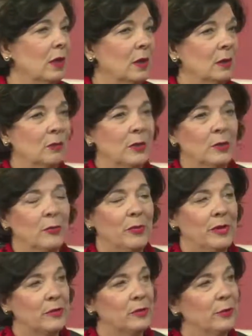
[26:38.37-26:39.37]
be the
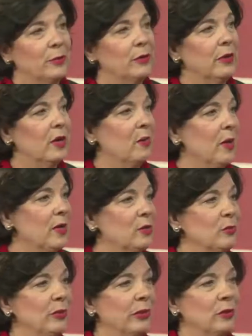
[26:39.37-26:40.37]
best leader that I
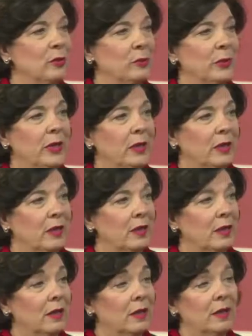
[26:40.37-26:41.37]
possibly could be.
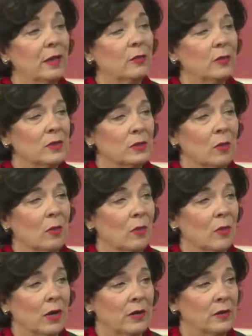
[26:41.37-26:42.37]
The end result
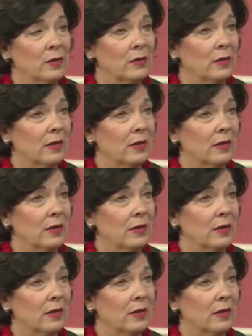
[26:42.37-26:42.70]
was